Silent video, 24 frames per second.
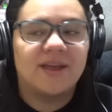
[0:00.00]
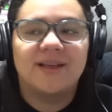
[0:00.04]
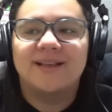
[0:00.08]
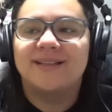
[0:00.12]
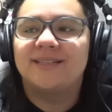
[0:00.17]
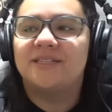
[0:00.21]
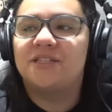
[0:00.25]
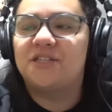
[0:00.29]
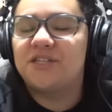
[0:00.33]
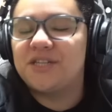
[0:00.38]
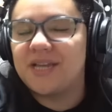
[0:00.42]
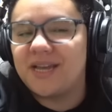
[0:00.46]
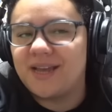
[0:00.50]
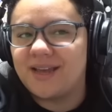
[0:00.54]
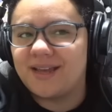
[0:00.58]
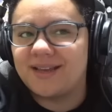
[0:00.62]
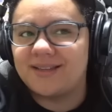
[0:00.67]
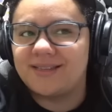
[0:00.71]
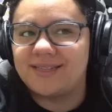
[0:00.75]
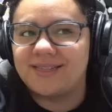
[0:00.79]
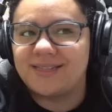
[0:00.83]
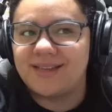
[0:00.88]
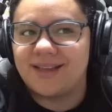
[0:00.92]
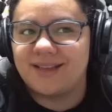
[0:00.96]
She
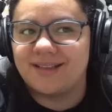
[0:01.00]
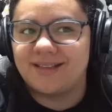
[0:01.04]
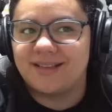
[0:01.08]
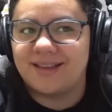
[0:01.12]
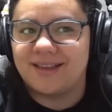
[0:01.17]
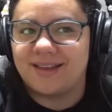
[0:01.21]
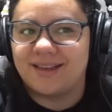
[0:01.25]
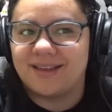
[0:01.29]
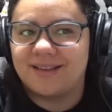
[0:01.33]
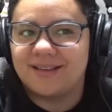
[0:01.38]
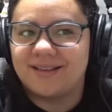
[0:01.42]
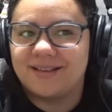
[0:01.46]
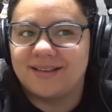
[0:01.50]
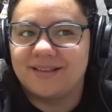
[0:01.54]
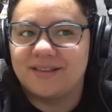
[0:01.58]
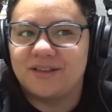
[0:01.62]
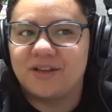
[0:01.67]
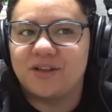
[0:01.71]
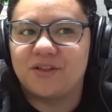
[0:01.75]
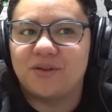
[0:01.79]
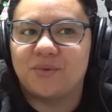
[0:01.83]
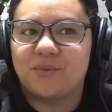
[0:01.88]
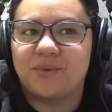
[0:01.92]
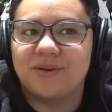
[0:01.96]
is Cindy. The
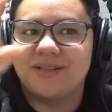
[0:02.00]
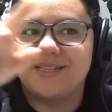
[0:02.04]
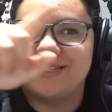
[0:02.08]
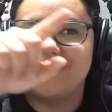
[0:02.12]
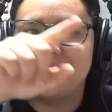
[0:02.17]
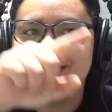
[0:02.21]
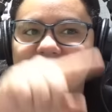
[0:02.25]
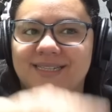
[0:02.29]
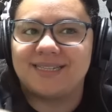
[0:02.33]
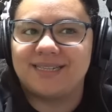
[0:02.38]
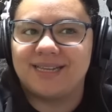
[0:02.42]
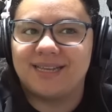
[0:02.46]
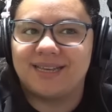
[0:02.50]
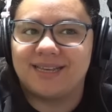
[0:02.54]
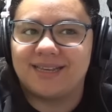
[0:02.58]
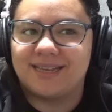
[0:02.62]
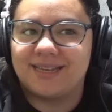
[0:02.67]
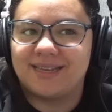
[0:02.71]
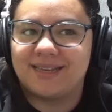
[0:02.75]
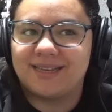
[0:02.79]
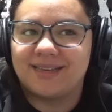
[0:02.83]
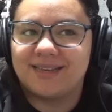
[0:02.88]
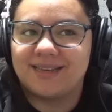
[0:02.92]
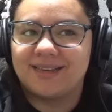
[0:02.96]
other one is
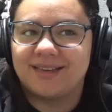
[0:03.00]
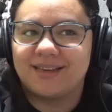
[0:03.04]
Ziggy.